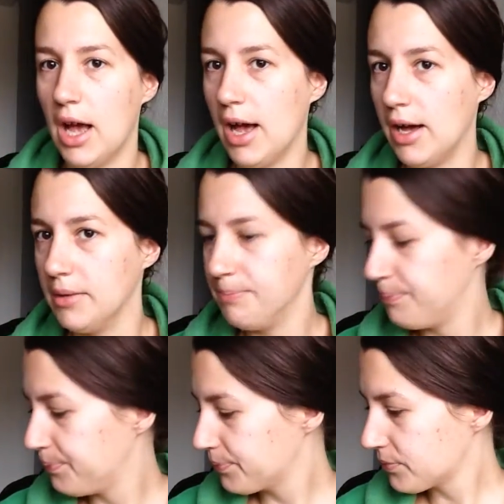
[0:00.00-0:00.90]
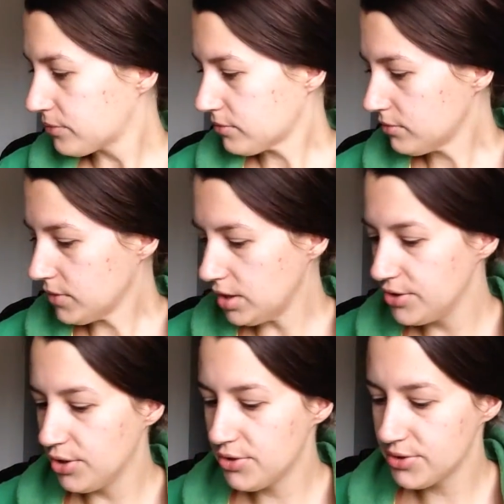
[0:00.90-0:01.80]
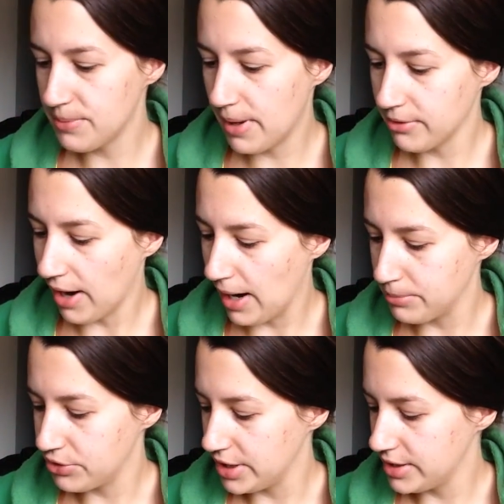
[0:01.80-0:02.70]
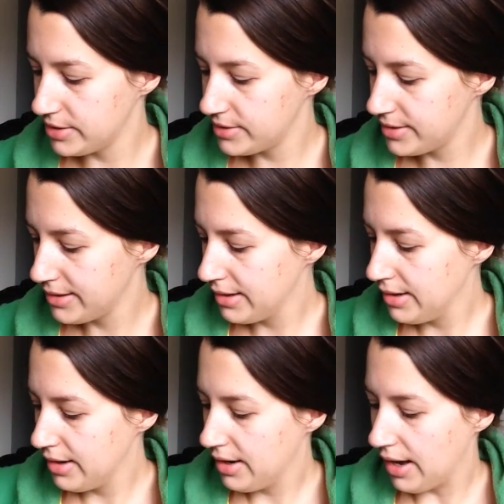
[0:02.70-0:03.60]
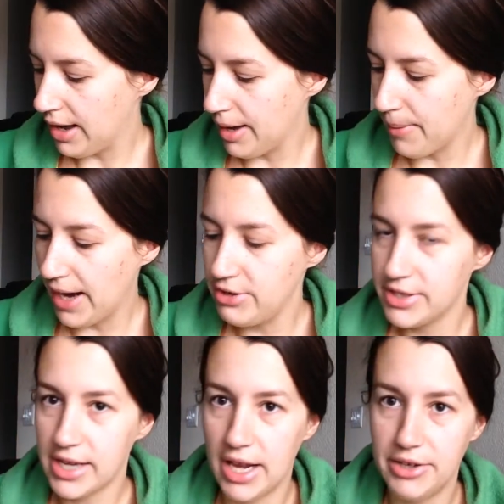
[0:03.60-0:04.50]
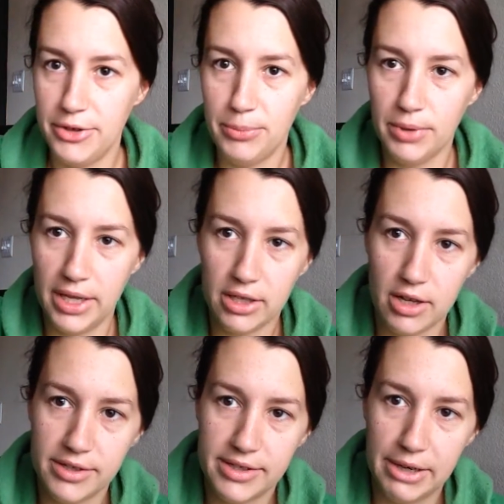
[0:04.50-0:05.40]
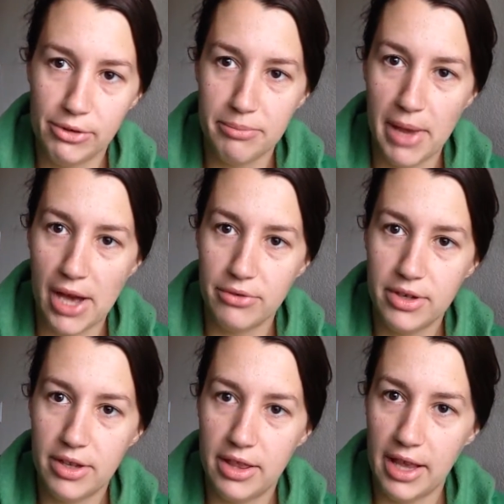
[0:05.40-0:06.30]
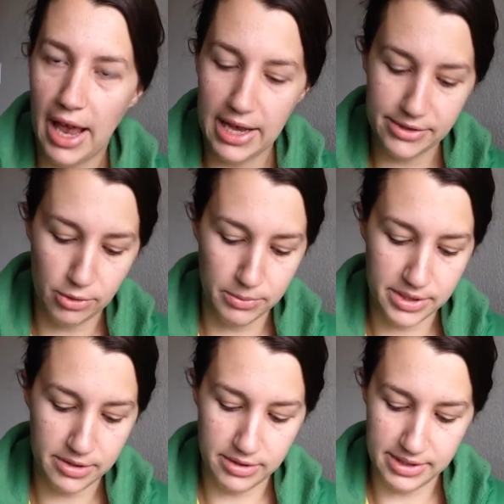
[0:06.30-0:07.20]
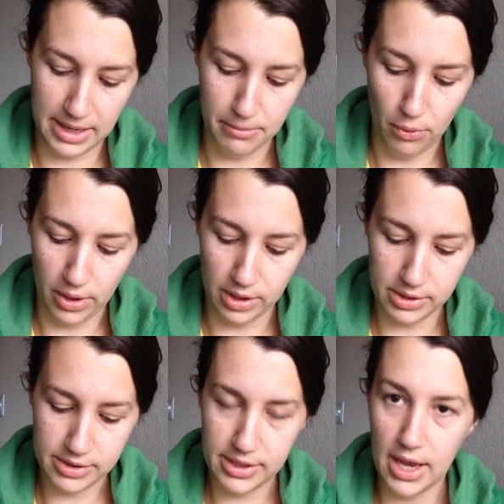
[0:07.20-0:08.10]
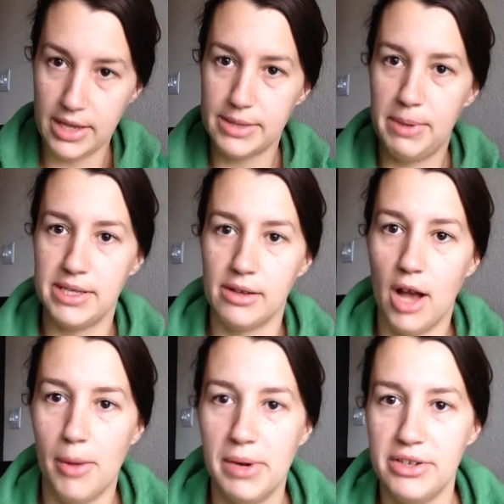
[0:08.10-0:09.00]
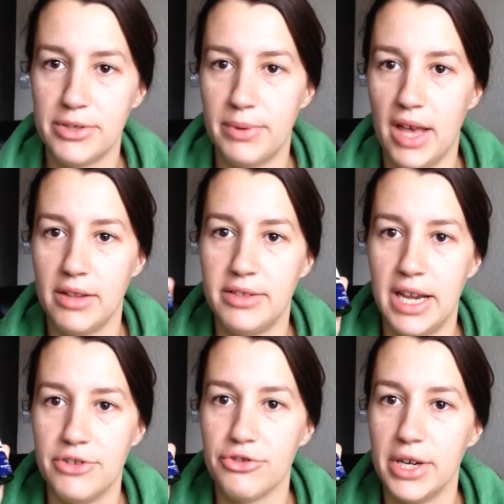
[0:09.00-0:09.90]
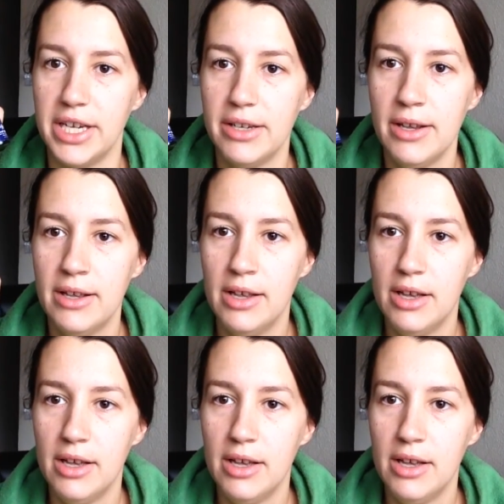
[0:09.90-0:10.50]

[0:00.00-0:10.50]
So those are some other options. I just got a new blend called Sacred Mountain that has almost the same oils as Peace and Calming, just without the tangerine.